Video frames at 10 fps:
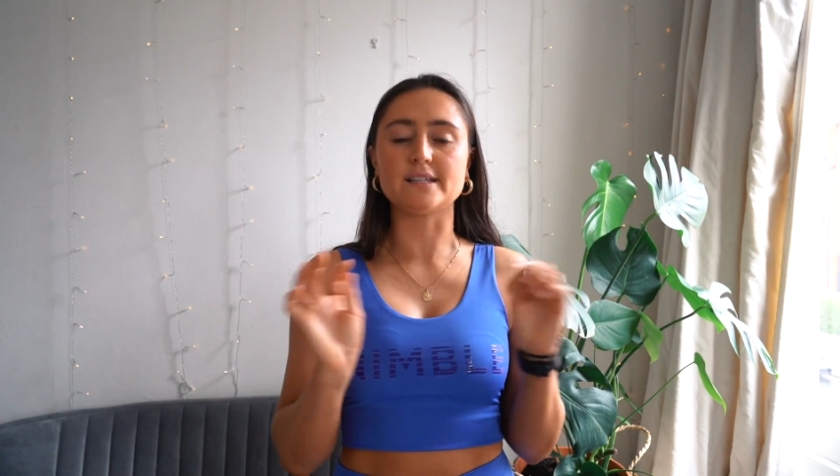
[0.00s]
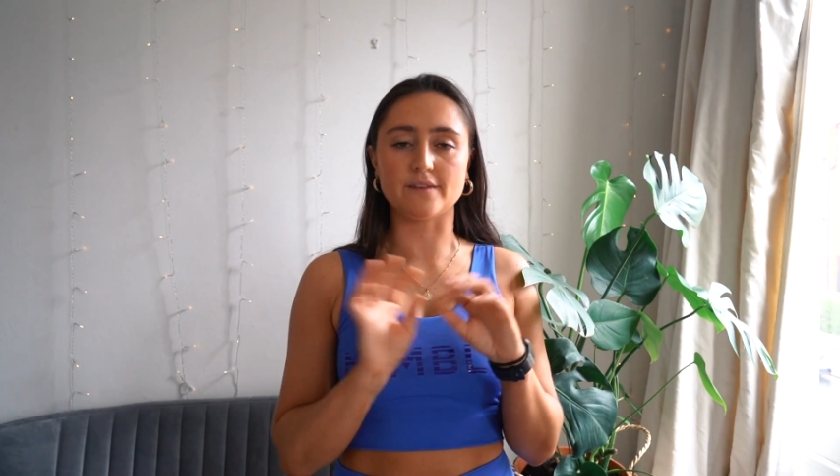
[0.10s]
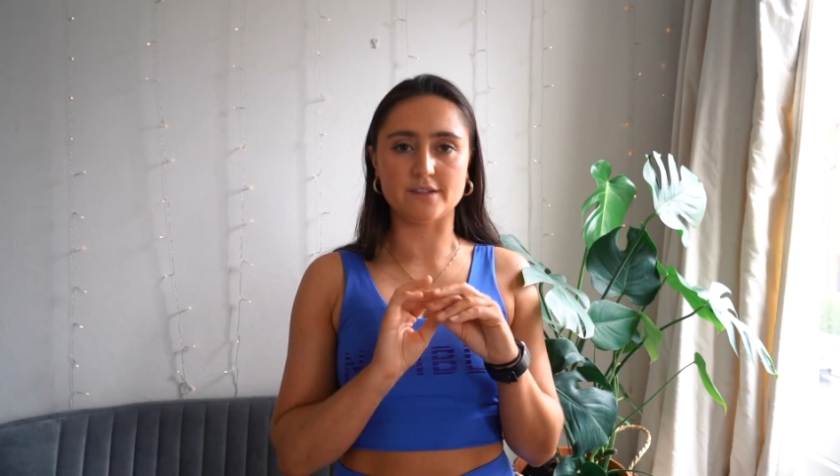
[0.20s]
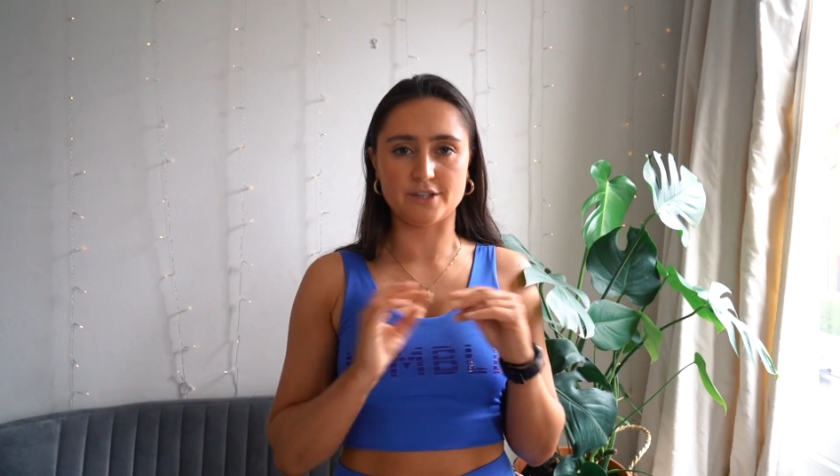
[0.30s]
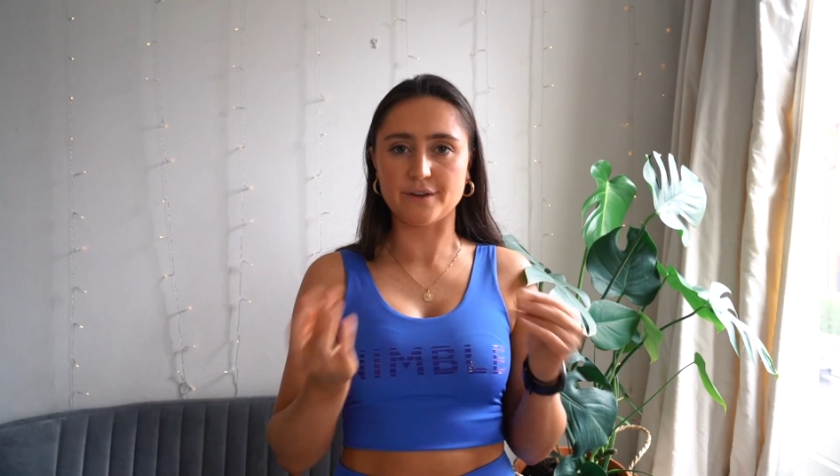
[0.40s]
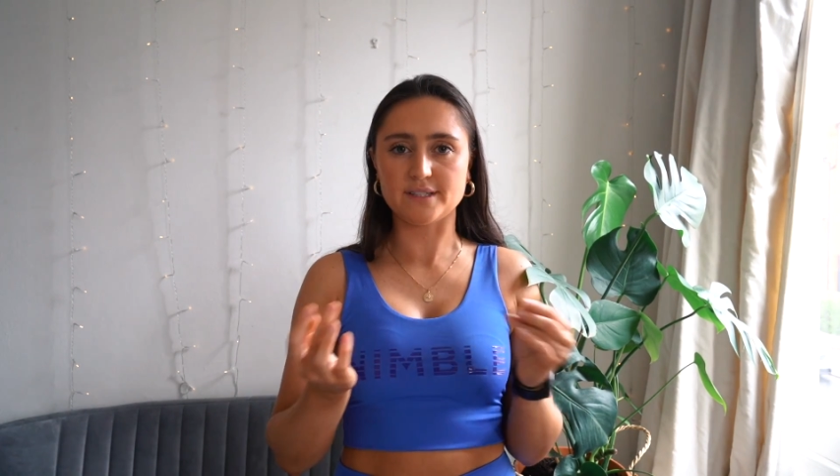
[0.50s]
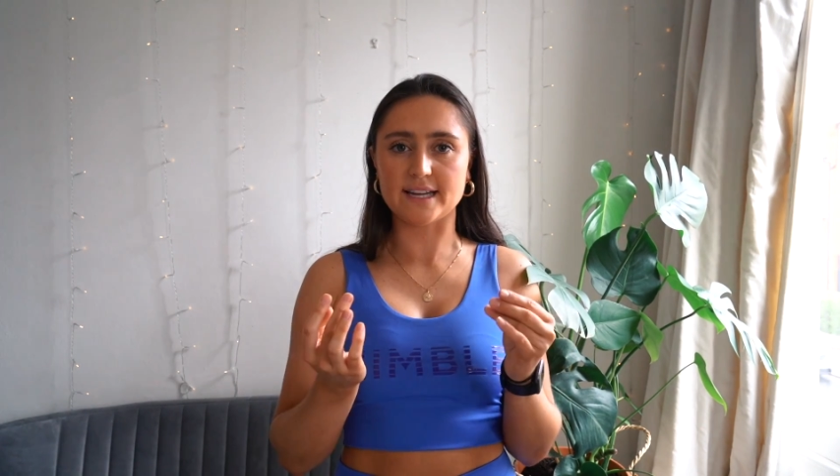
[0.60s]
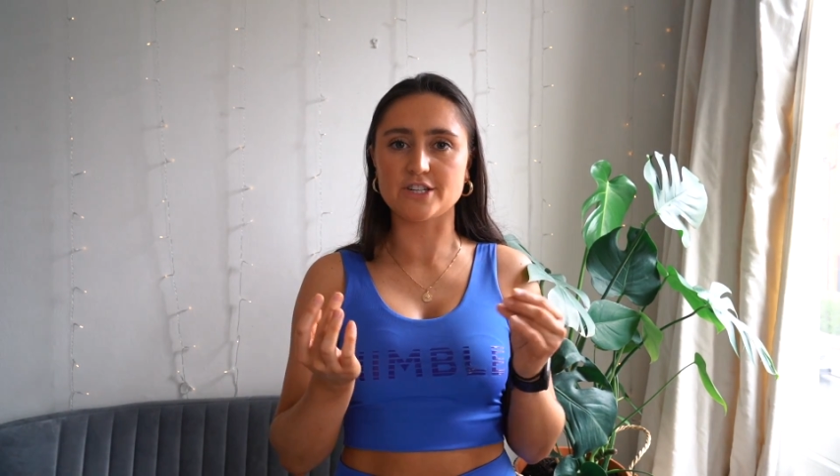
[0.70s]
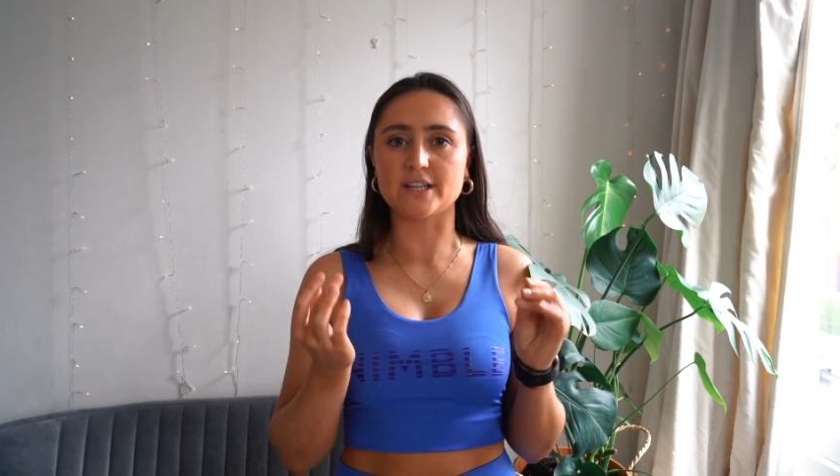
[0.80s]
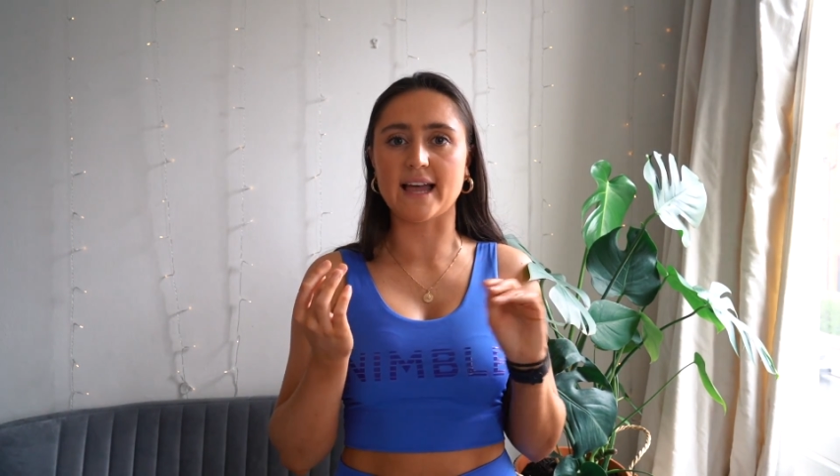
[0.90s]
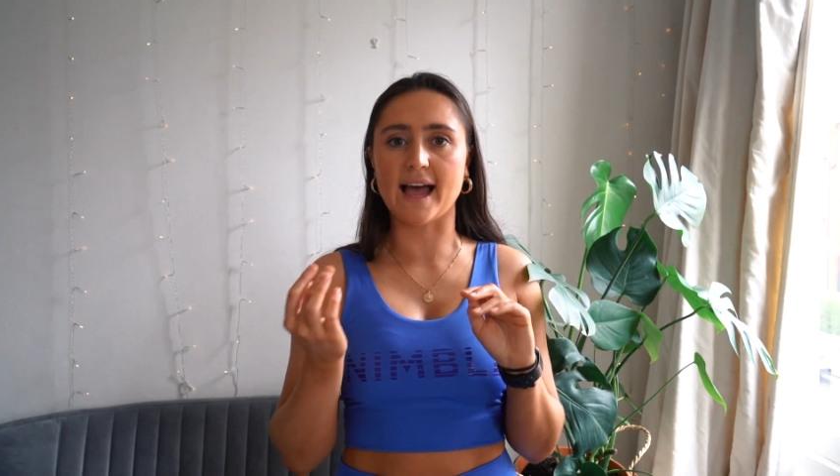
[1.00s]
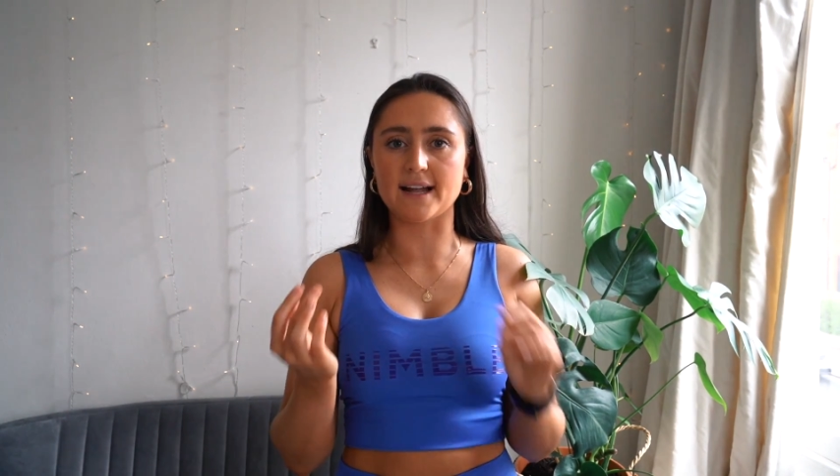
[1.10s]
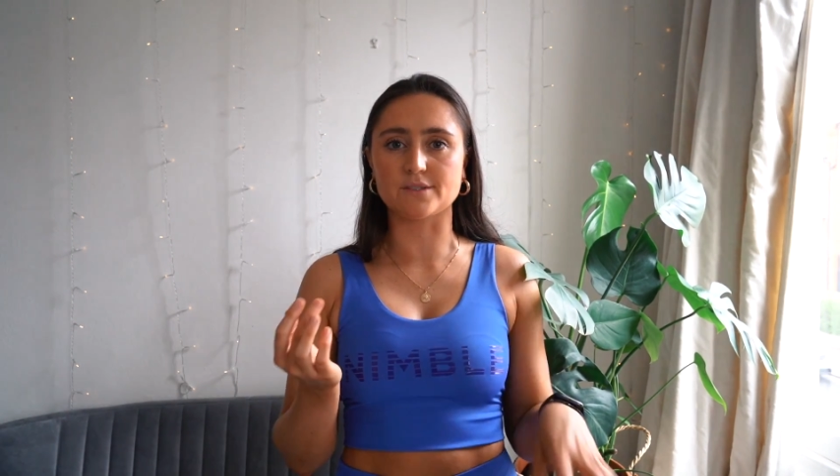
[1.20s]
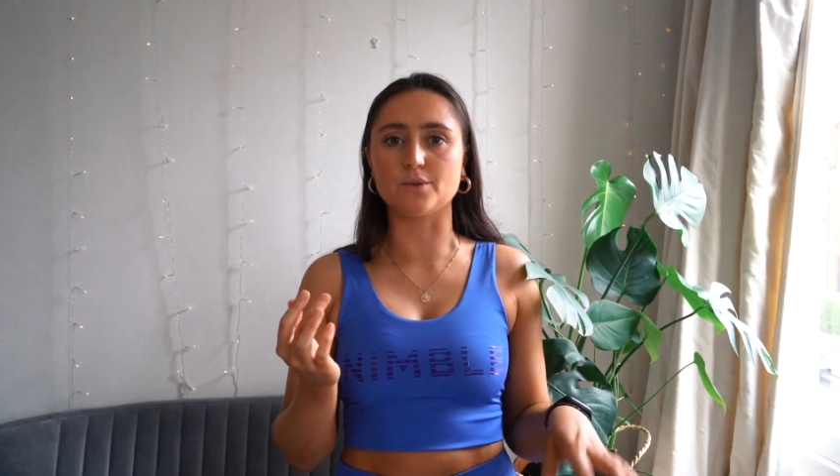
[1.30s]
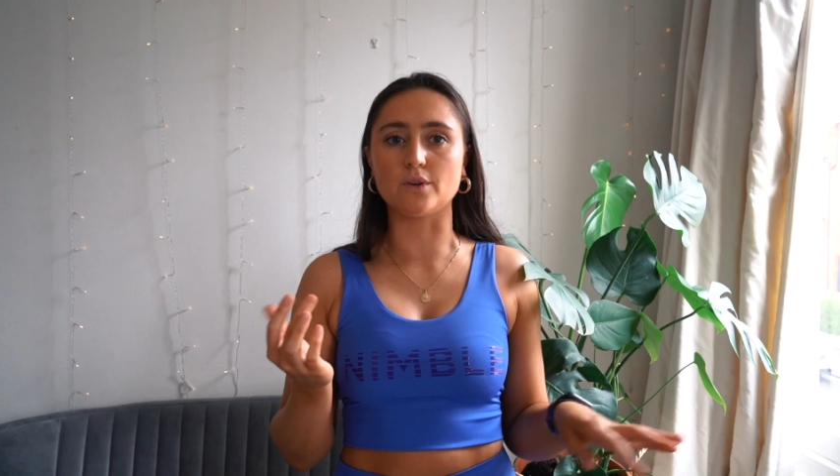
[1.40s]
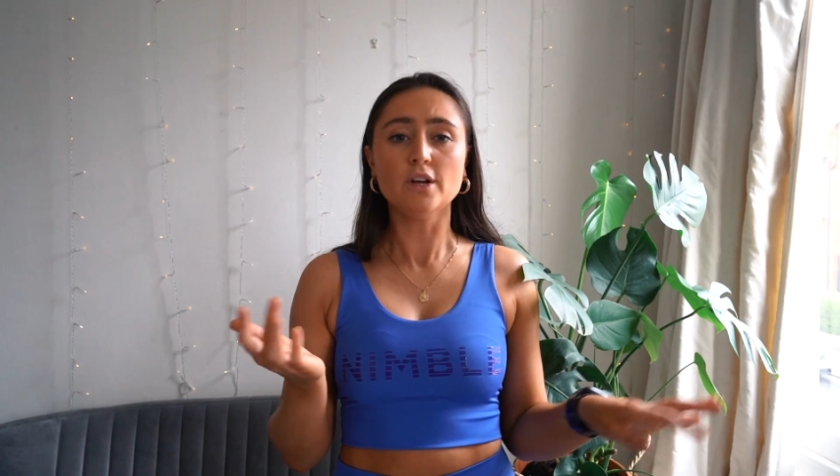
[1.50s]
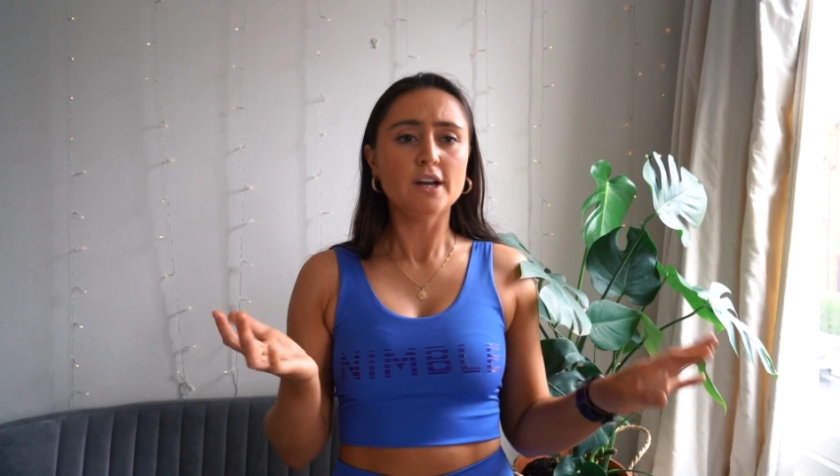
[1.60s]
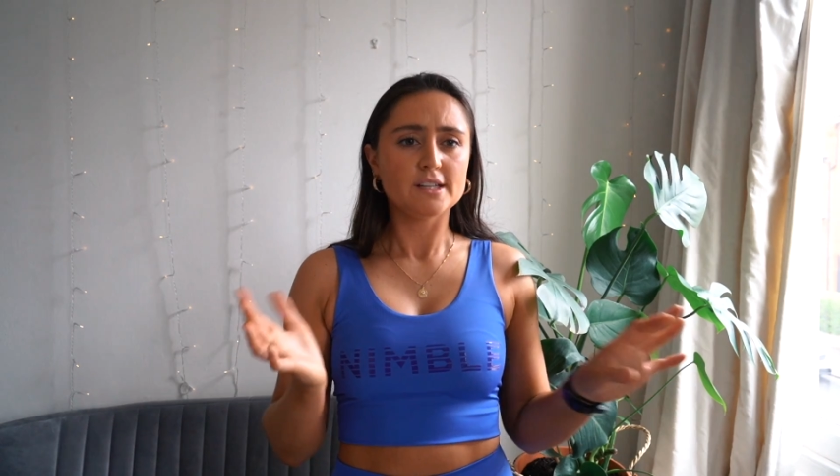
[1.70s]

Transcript: so there's no stitching there at all.